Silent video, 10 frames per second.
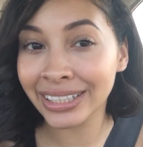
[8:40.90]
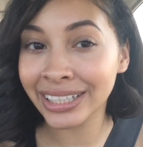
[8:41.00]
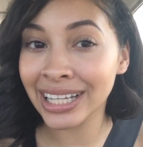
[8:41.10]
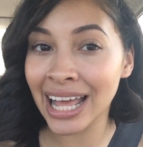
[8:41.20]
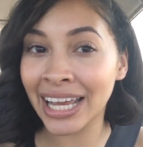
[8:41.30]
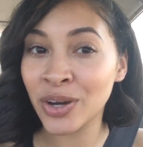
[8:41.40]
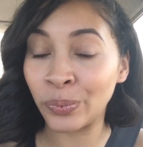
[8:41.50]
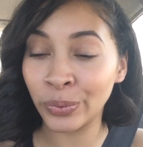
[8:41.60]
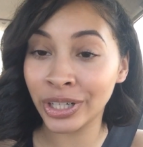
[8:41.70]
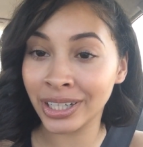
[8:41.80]
The client
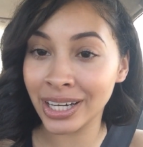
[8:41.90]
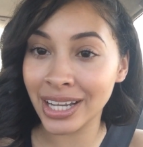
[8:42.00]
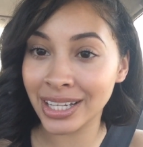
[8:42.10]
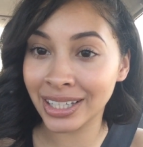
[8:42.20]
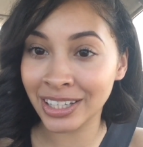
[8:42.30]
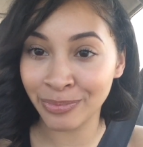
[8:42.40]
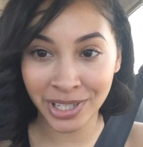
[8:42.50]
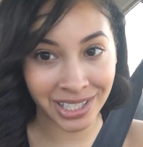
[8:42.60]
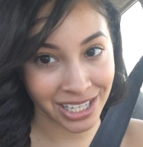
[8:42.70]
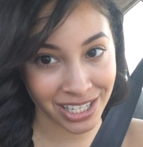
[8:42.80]
wouldn't give
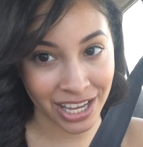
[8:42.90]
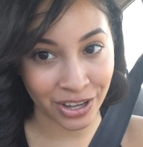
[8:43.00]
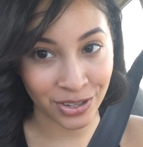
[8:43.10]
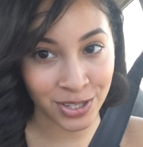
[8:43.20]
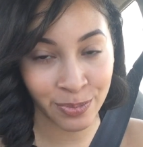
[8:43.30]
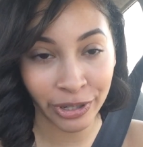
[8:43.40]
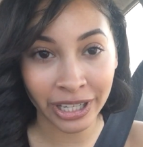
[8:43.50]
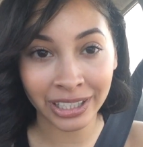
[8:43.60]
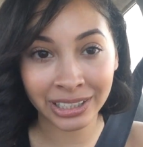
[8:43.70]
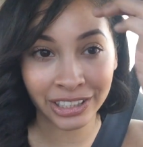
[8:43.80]
me details,
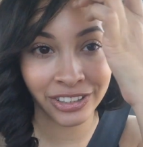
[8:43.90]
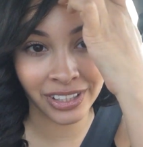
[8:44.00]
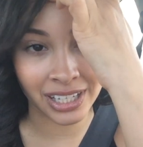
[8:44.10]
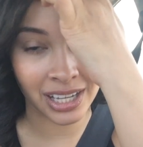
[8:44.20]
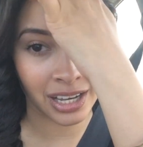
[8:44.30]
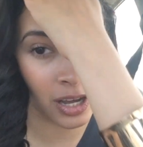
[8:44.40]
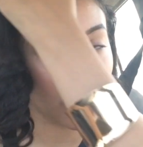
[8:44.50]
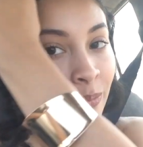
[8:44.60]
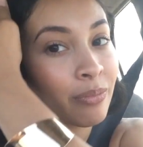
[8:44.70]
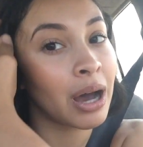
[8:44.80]
but clearly
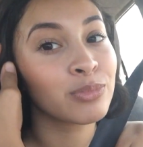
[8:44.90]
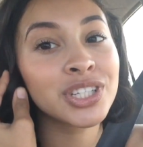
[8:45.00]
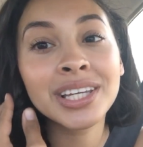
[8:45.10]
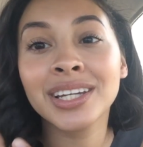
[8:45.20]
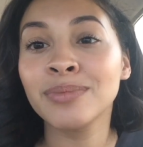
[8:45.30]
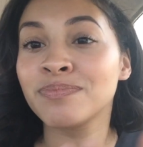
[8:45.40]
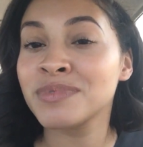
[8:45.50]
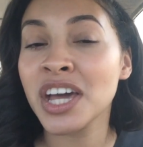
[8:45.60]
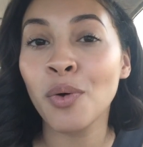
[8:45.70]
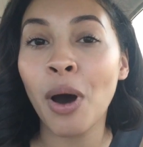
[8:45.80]
I'm just gonna
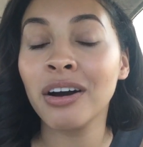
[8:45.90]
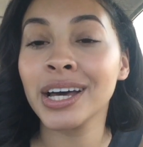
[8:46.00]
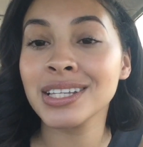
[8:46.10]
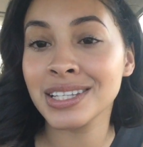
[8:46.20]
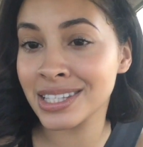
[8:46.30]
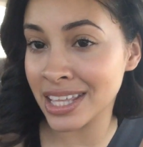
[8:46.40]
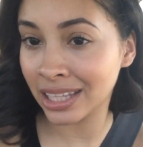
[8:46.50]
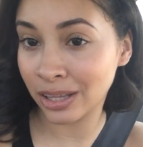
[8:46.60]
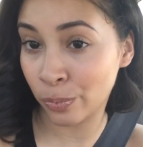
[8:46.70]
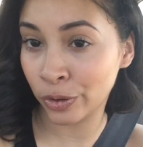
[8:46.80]
take a wild guess and say
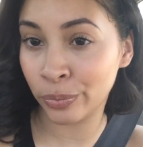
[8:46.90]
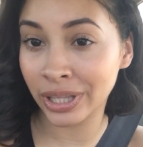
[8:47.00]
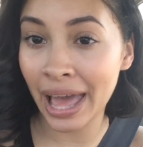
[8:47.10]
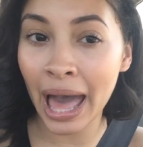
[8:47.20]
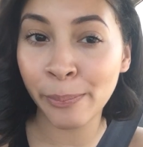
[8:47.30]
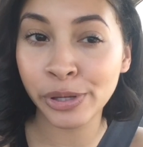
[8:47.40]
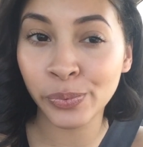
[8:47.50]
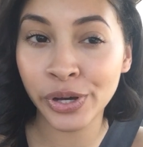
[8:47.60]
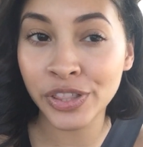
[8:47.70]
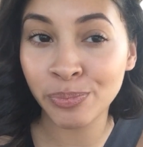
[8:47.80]
that they weren't really happy
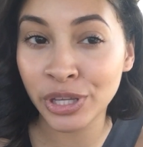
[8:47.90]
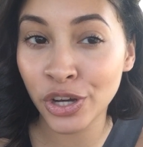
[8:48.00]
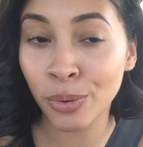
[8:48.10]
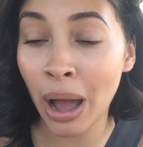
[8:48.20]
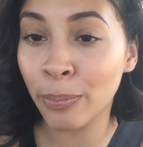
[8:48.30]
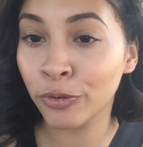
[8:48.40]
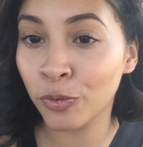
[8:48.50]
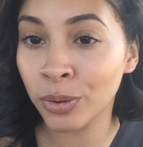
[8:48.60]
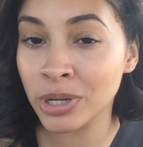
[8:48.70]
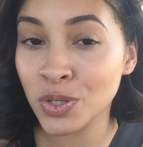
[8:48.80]
with me or my
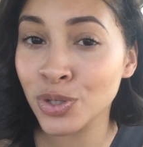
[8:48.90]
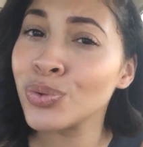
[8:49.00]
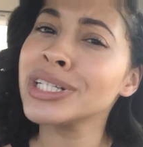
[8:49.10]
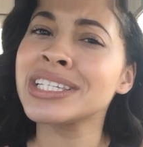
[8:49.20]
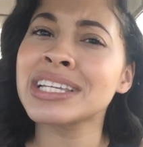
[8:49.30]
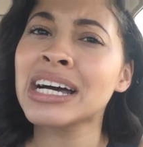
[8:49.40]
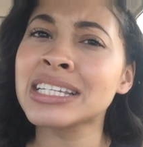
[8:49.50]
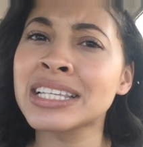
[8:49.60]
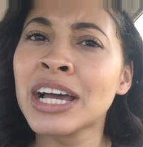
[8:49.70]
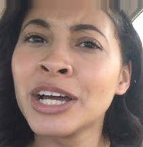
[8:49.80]
performance, which really
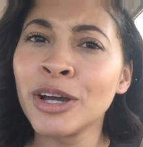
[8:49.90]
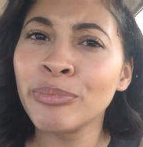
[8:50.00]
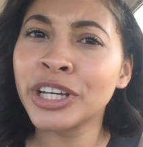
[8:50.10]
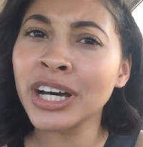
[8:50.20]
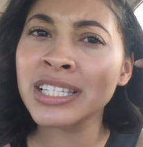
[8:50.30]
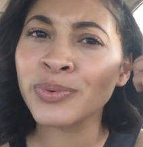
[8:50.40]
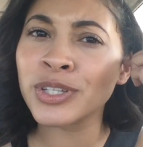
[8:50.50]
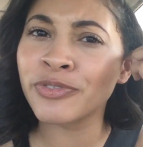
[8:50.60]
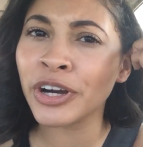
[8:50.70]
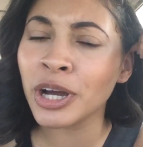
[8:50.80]
sucks because it
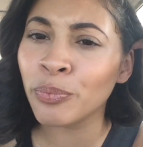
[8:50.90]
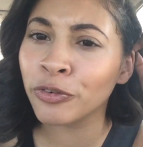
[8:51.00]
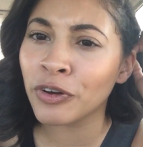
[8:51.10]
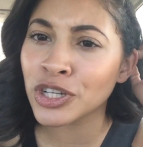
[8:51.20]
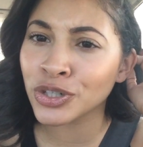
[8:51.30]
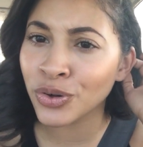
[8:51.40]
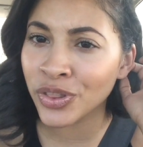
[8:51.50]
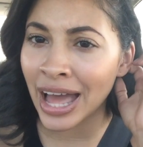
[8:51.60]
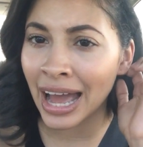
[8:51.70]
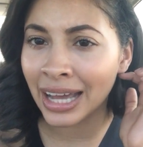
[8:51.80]
was very unprofessional
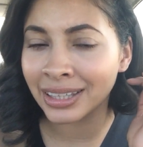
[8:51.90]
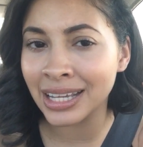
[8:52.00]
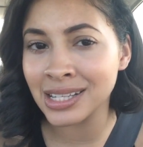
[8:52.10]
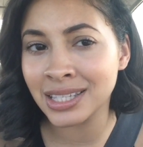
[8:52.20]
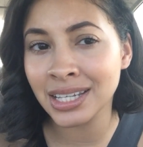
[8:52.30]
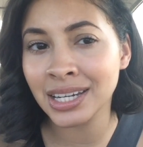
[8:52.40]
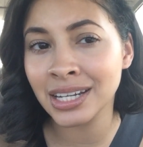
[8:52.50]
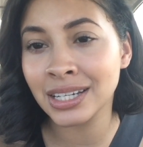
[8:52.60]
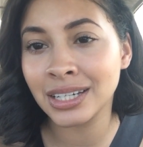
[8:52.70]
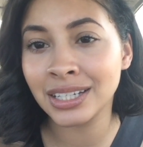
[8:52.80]
that they
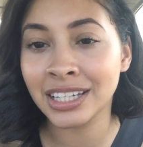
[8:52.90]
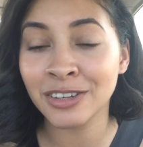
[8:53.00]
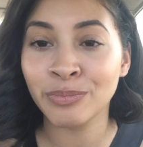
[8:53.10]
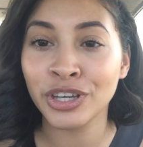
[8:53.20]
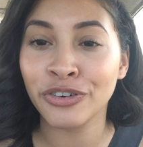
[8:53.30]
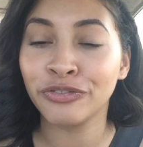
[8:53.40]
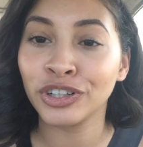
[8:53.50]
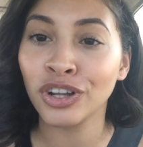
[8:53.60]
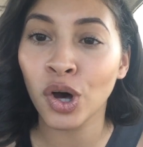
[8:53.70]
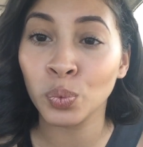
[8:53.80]
didn't give me a
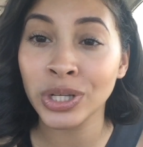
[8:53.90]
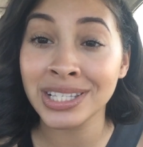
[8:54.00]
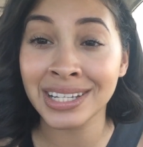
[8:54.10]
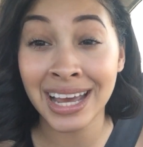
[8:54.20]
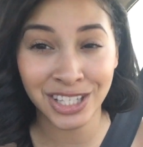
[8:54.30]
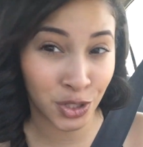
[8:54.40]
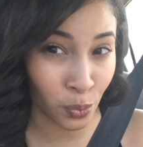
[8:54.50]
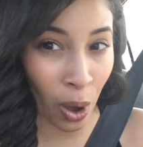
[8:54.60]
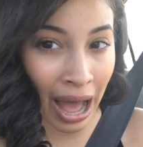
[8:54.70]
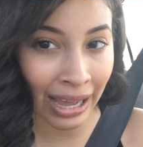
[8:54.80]
full-on reason as to
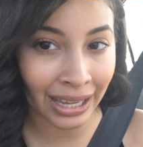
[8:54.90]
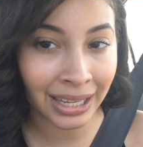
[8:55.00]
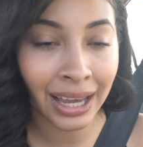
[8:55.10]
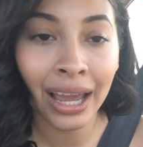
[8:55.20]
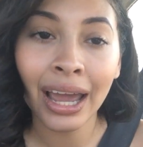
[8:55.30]
why.